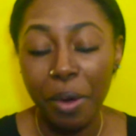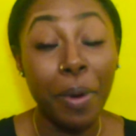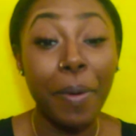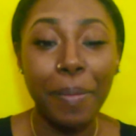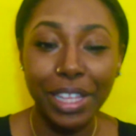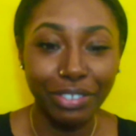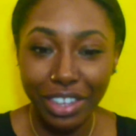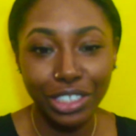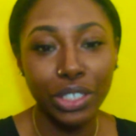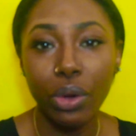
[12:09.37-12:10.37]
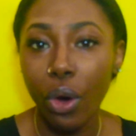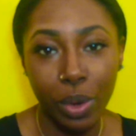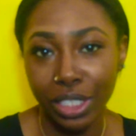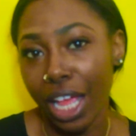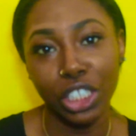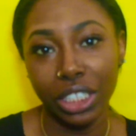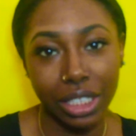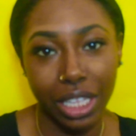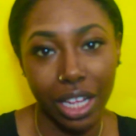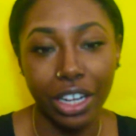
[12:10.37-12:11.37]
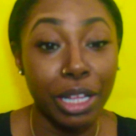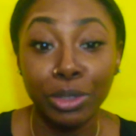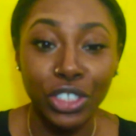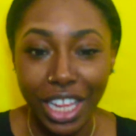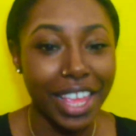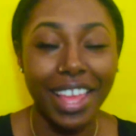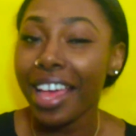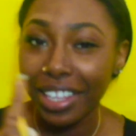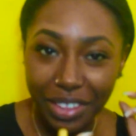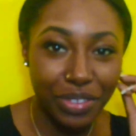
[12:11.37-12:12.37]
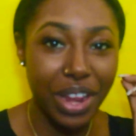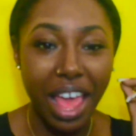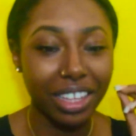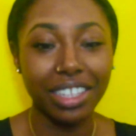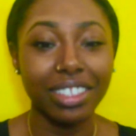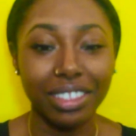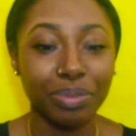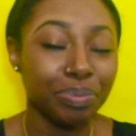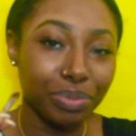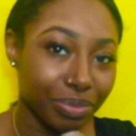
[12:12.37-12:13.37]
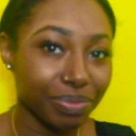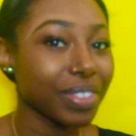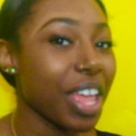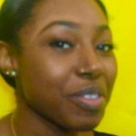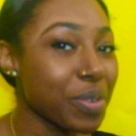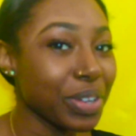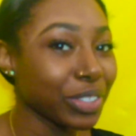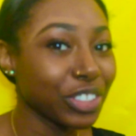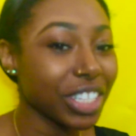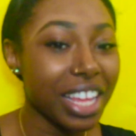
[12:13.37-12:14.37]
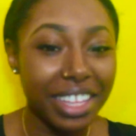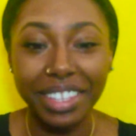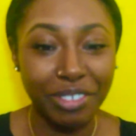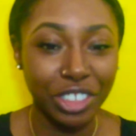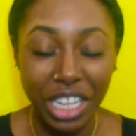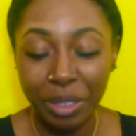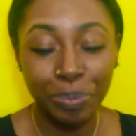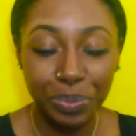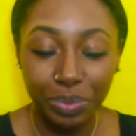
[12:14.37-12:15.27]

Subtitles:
But my best friend, she always got shit to say. Her name's Janae. I give you that because everyone knows Janae. Love Janae.